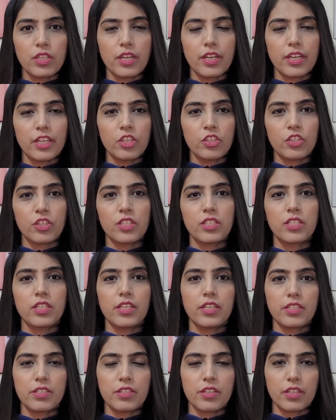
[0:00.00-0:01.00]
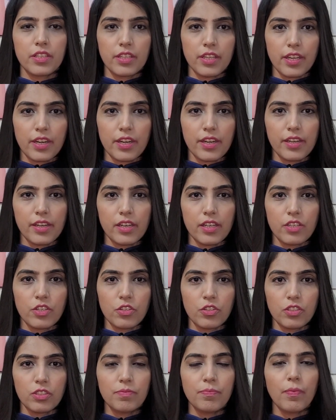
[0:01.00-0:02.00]
conditions later in their
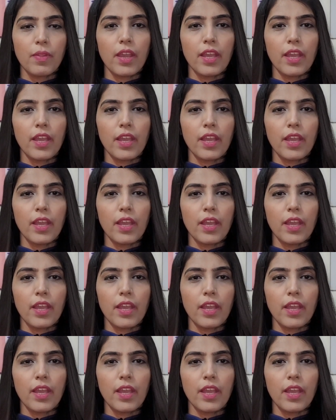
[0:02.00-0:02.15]
adulthood.